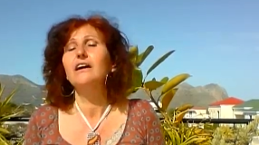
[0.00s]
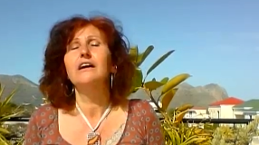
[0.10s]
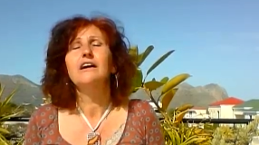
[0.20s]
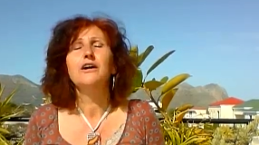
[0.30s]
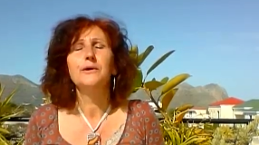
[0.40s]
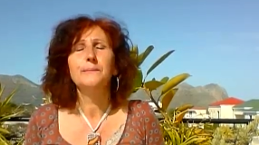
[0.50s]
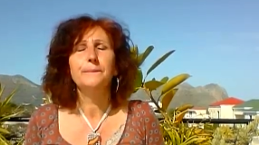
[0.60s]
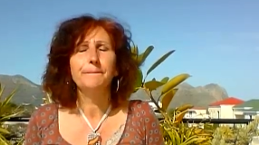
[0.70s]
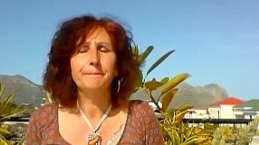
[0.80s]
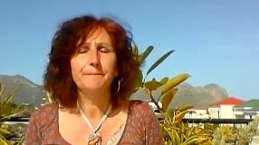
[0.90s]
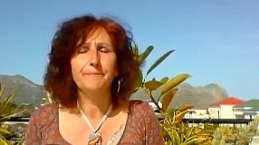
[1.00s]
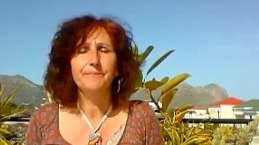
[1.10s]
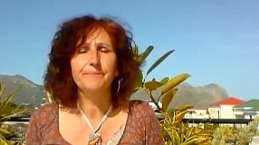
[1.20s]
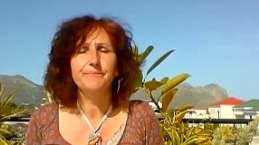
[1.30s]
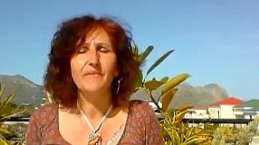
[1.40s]

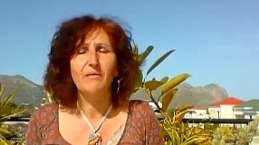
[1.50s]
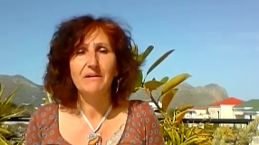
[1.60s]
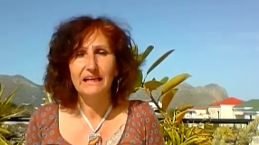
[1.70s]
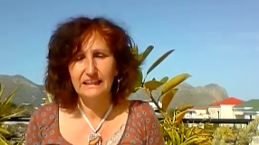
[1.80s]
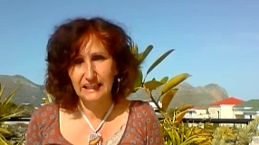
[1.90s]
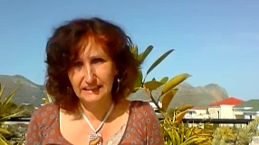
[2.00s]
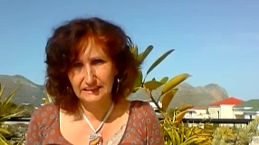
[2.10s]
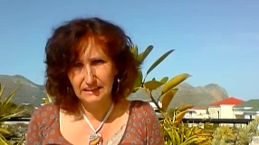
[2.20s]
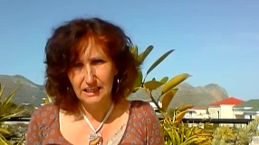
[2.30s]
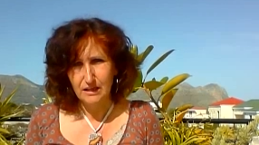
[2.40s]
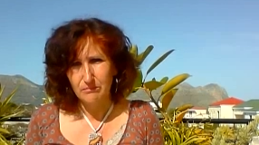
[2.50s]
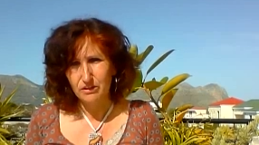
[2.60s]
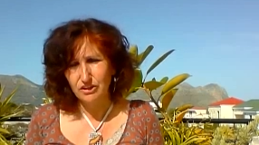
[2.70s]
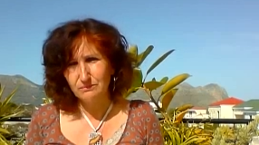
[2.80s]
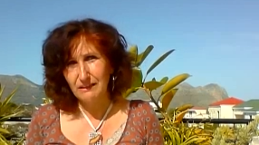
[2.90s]
malachite,
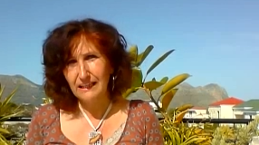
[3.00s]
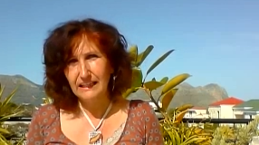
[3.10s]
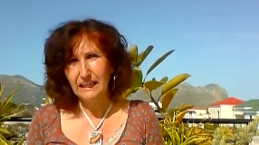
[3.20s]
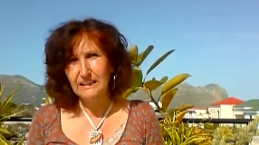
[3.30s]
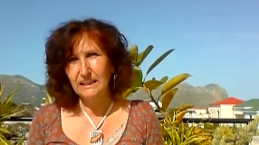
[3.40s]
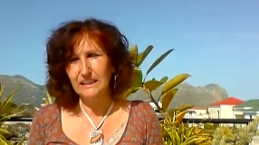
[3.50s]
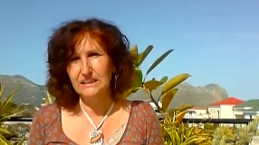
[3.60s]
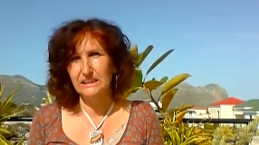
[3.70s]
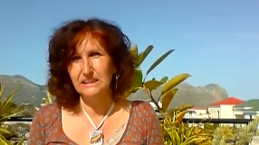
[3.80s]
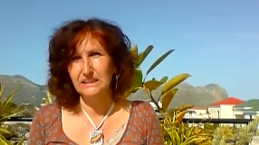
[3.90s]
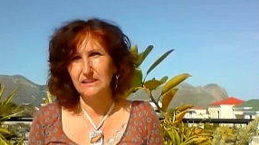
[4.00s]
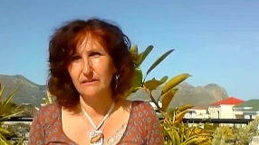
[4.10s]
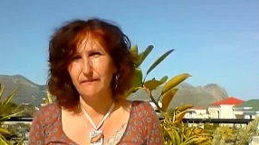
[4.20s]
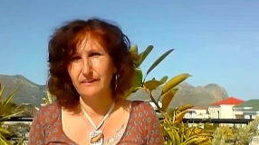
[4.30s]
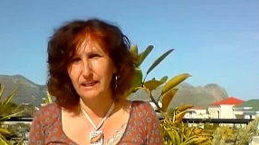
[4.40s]
because malachite is
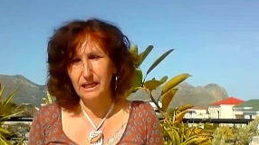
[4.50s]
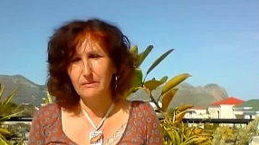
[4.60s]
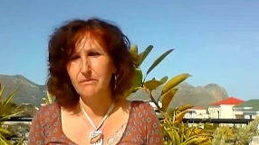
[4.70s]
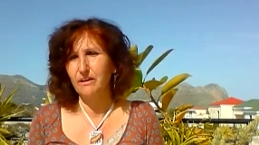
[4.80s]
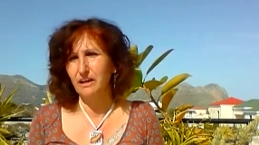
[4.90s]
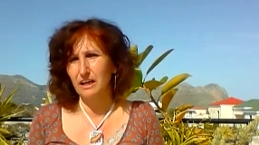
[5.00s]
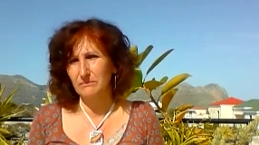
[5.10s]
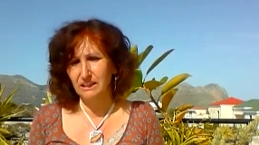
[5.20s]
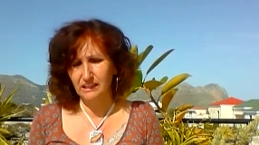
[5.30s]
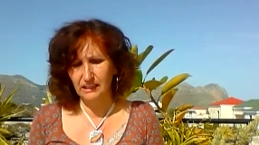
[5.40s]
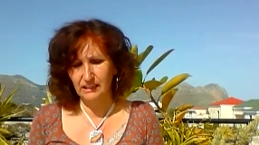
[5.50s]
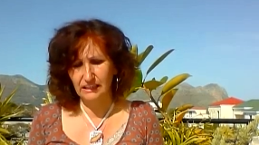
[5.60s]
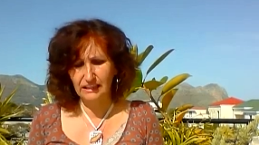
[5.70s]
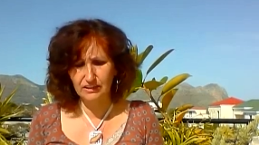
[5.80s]
deep karmic cleaning.